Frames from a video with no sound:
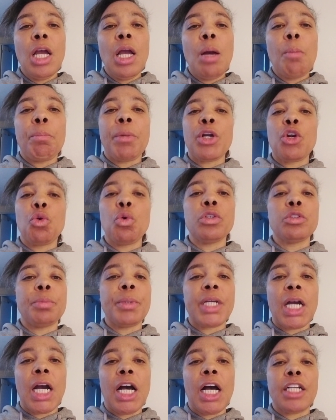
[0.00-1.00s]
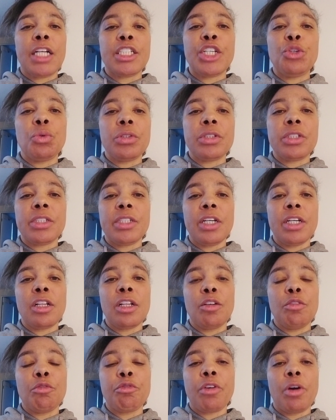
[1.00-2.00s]
But it was because he was
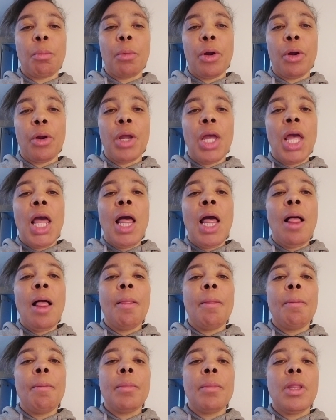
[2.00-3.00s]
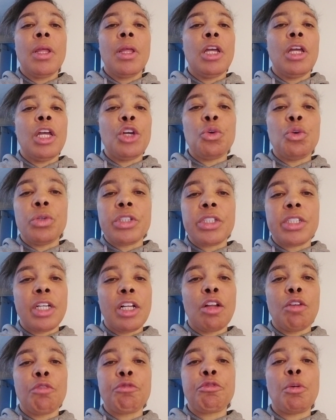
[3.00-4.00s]
stealing from her. He was
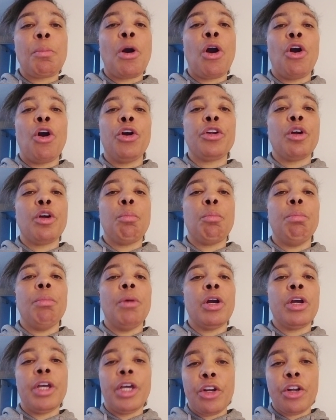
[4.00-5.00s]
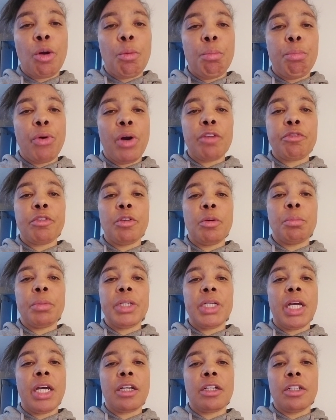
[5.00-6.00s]
stealing from her and her boyfriend
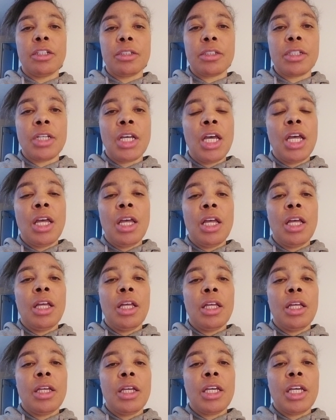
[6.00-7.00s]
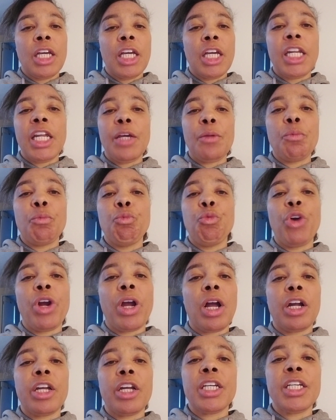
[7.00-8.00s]
Bananas. He
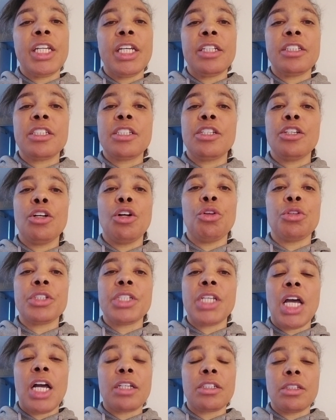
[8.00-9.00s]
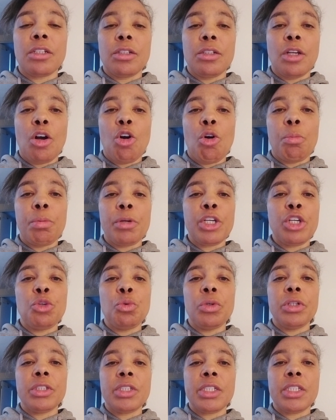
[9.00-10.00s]
didn't steal sacks of dope. He
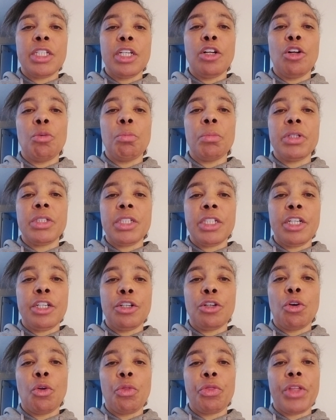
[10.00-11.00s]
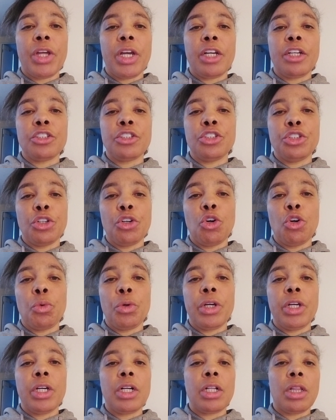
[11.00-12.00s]
would steal material things,
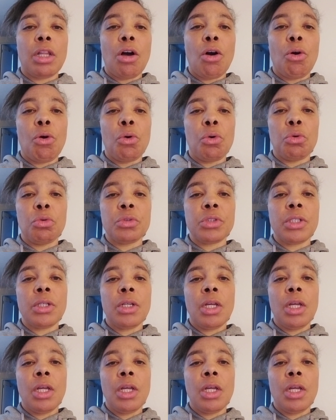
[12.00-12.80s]
jewelry, clothes,